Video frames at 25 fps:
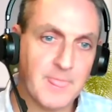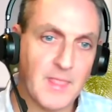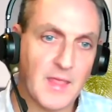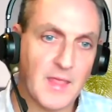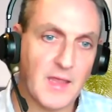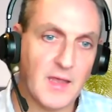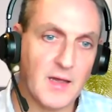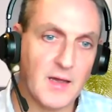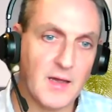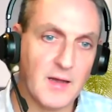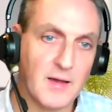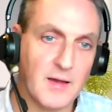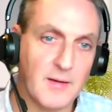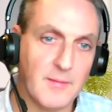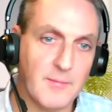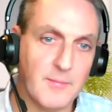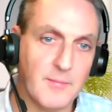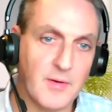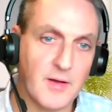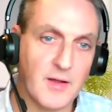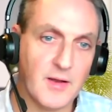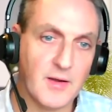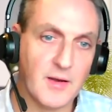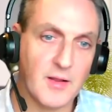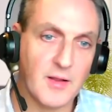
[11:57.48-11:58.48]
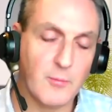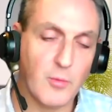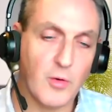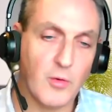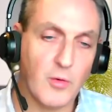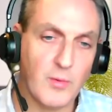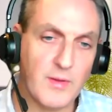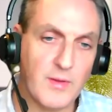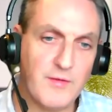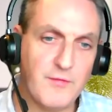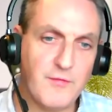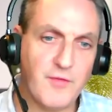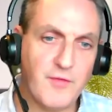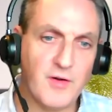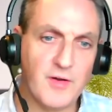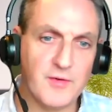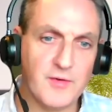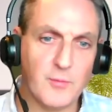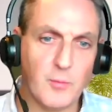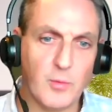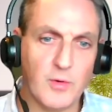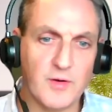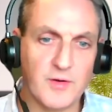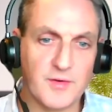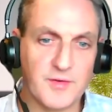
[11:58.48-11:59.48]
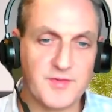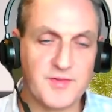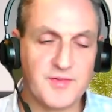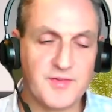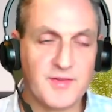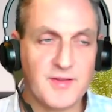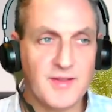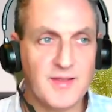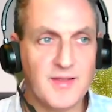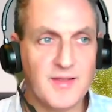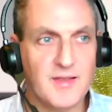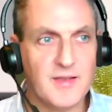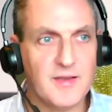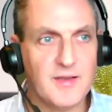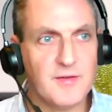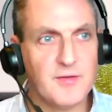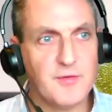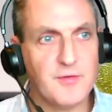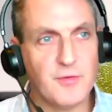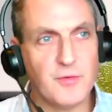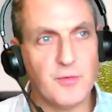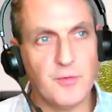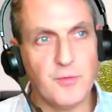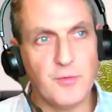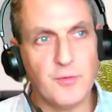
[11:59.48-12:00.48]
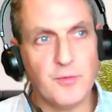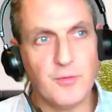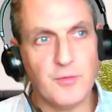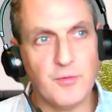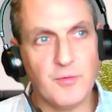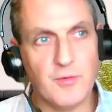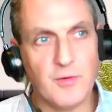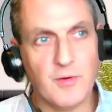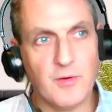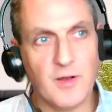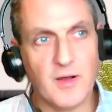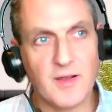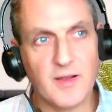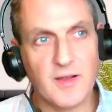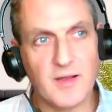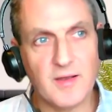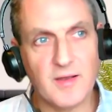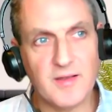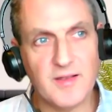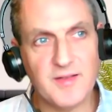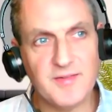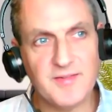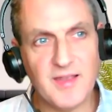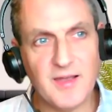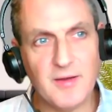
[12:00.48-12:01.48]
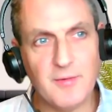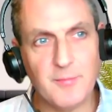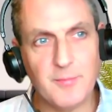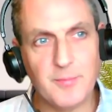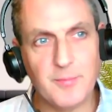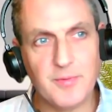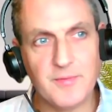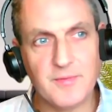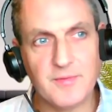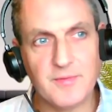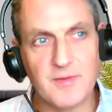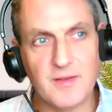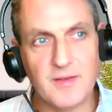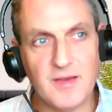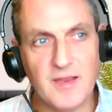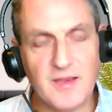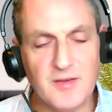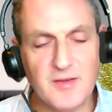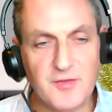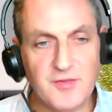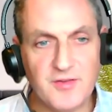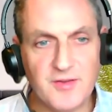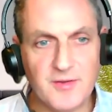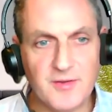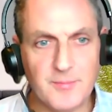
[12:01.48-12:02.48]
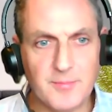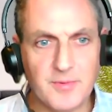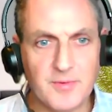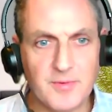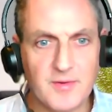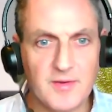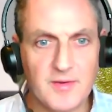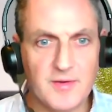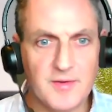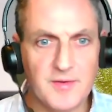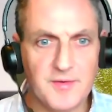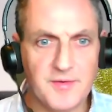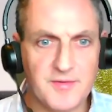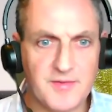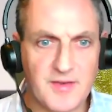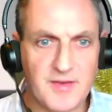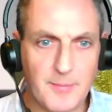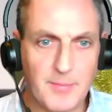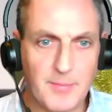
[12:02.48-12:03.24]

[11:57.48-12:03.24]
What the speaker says: And what we find works to, I guess, help the leadership step